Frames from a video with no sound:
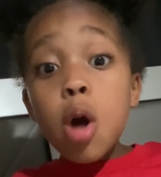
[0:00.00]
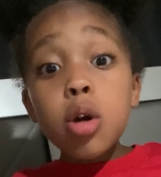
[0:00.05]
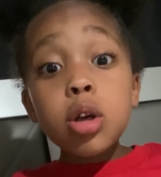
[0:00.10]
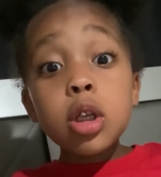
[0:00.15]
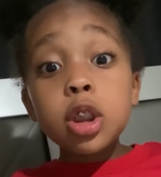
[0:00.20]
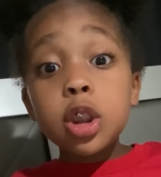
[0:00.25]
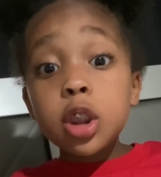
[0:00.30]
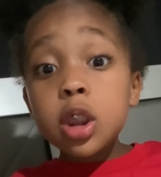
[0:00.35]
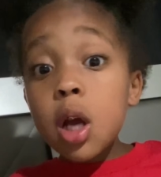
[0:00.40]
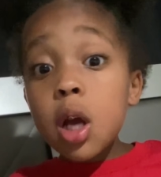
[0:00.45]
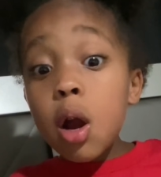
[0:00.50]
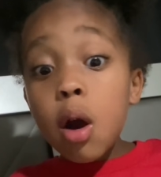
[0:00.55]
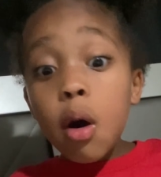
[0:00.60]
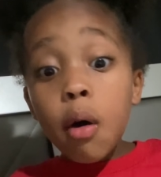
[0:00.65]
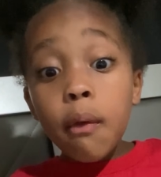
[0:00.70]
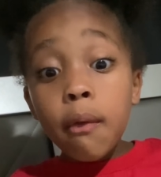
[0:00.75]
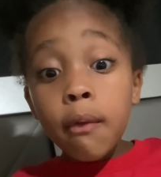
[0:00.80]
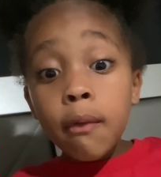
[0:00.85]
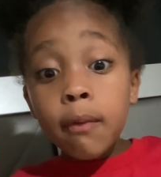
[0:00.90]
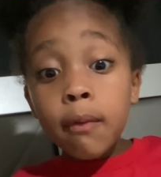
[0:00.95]

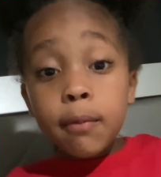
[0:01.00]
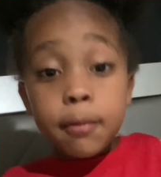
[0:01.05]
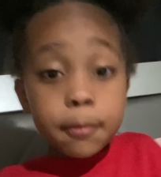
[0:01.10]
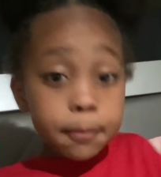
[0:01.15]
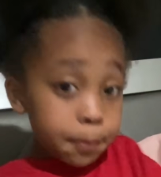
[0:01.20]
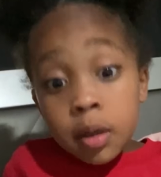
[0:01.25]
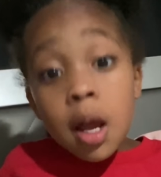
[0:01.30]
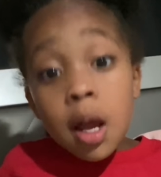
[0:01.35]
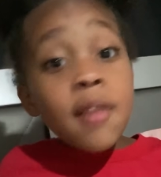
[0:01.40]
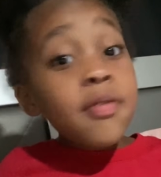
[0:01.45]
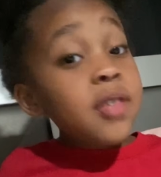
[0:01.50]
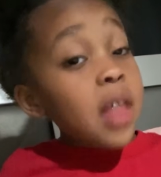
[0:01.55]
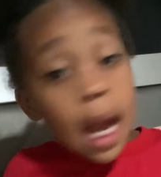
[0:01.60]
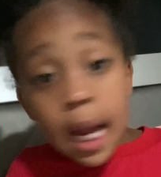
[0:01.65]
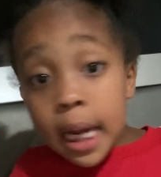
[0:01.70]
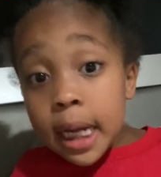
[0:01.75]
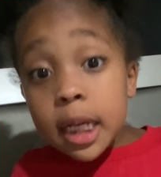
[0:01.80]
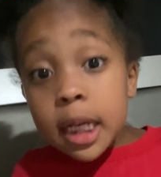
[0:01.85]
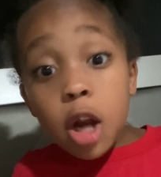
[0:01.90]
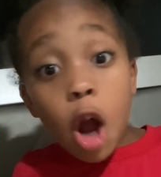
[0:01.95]
If they
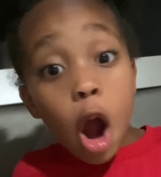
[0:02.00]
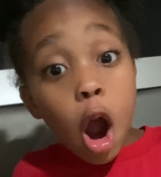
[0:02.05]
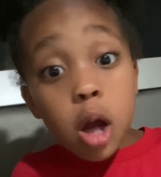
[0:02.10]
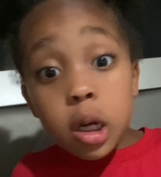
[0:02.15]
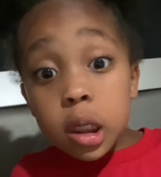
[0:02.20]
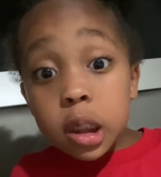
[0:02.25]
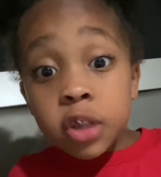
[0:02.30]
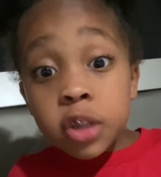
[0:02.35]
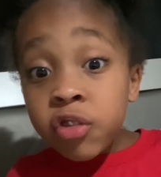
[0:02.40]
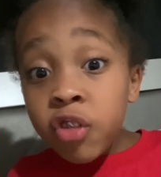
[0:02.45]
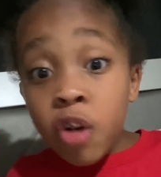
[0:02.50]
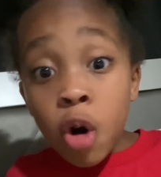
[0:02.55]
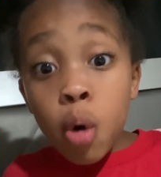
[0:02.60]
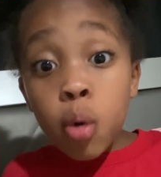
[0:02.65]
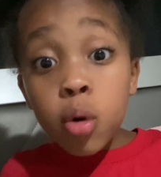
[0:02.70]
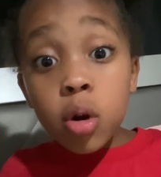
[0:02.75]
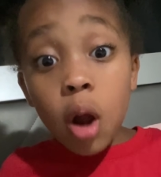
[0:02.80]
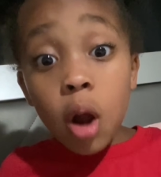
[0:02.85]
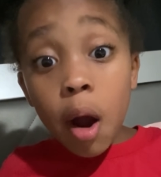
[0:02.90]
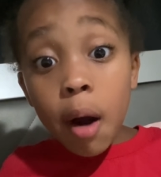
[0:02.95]
eat all this food
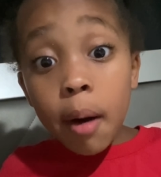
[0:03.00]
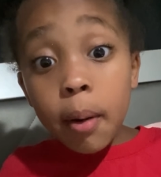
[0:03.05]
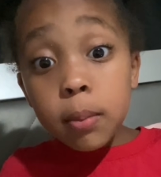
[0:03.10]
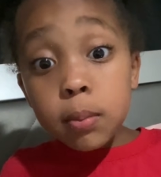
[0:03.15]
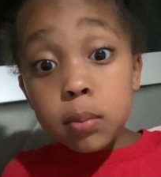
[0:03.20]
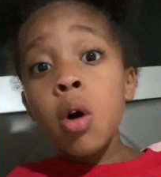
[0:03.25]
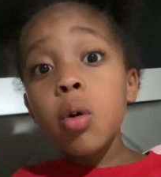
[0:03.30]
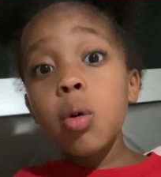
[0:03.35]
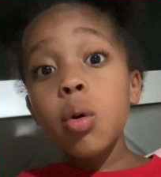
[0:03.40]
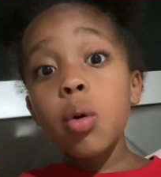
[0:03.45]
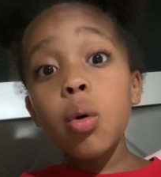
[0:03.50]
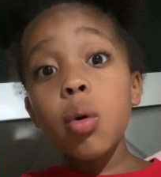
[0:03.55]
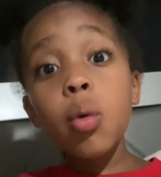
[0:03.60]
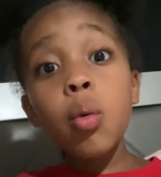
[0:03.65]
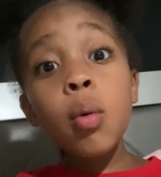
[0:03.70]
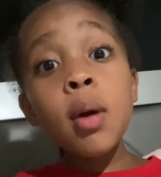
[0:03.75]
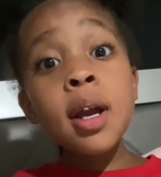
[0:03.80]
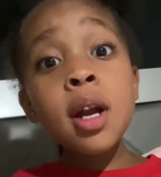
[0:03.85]
up, we